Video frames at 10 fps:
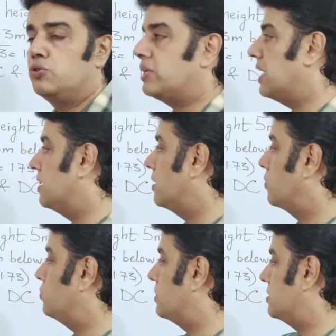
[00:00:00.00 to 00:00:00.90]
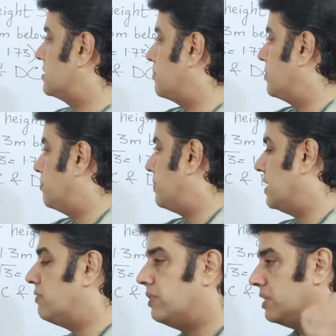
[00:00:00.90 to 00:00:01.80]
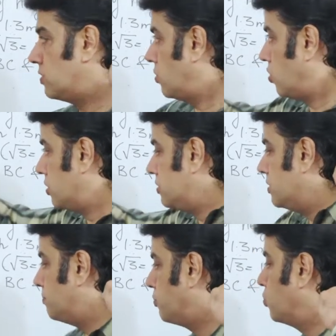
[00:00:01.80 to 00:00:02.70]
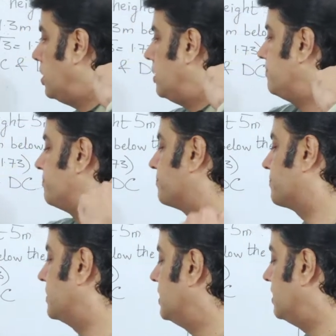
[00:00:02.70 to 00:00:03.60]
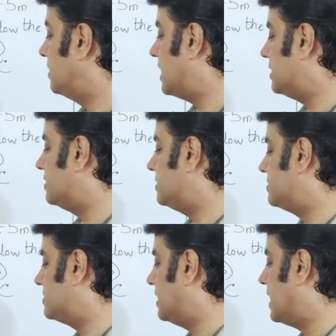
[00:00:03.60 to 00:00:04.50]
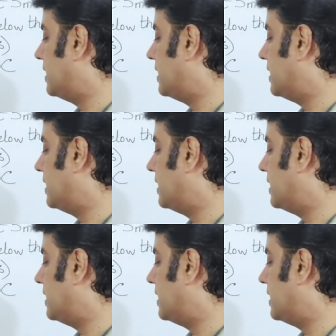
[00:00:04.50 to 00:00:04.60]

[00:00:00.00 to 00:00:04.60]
to carry out some repair work on the pole. And this